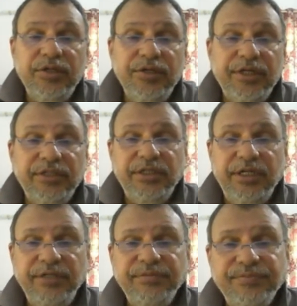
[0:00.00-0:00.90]
You can
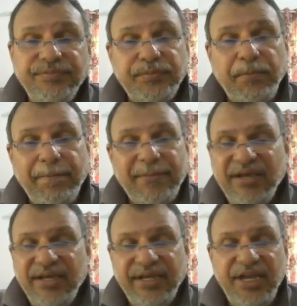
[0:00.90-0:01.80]
say,
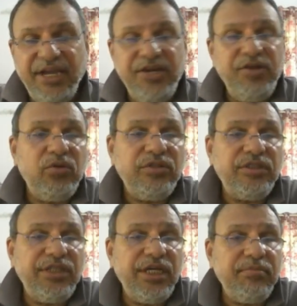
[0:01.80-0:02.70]
again, you use the
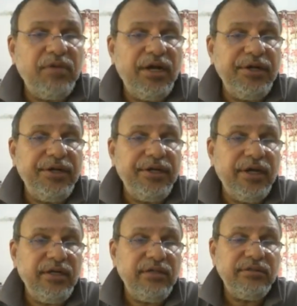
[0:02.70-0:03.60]
same
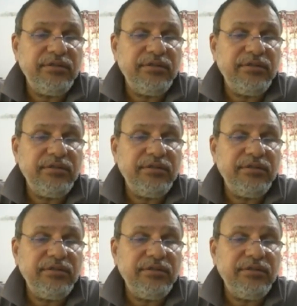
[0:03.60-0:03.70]
idea.